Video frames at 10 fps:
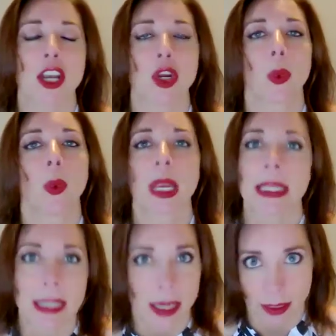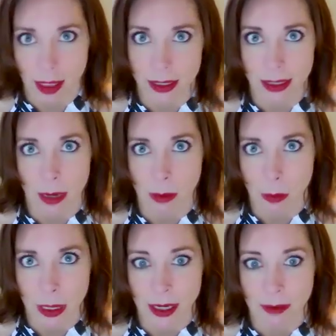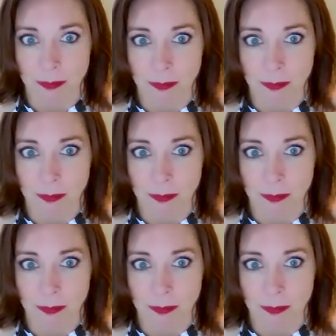and you're wasting a lot of time and money.